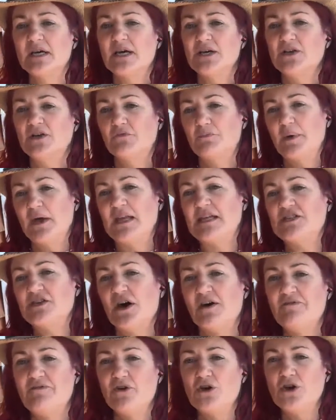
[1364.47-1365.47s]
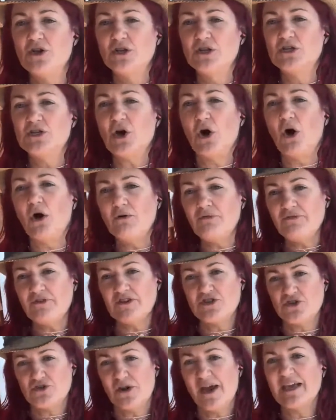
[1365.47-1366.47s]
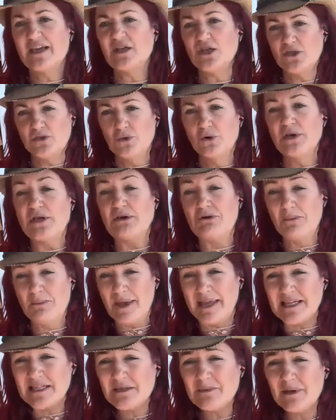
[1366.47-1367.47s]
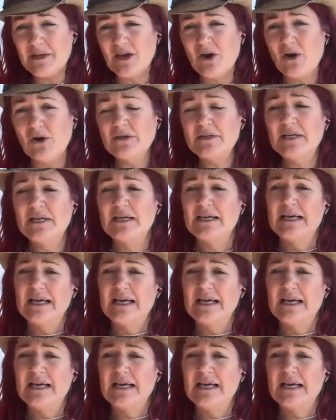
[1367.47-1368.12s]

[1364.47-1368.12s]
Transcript: you've been diverted off a track you thought you were meant to be on.